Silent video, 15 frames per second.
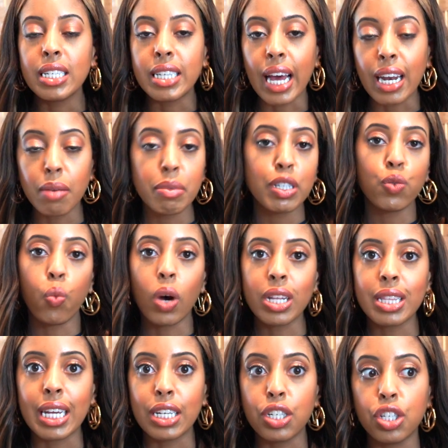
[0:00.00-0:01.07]
denim is what
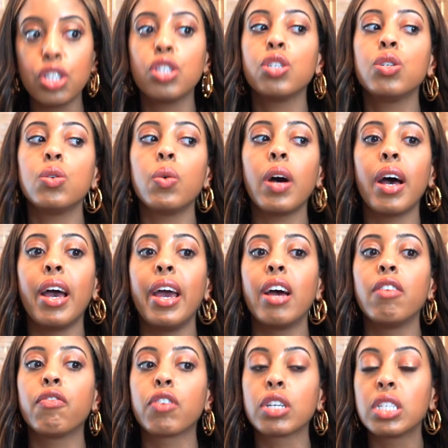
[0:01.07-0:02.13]
they do,
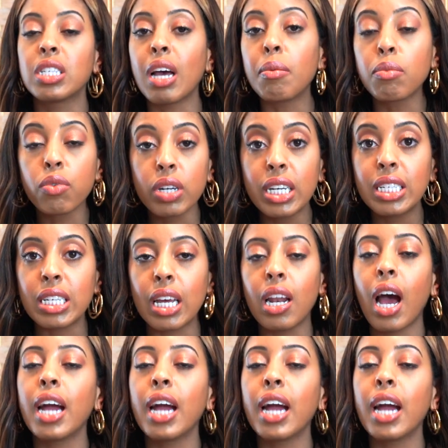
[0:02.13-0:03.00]
and for some reason,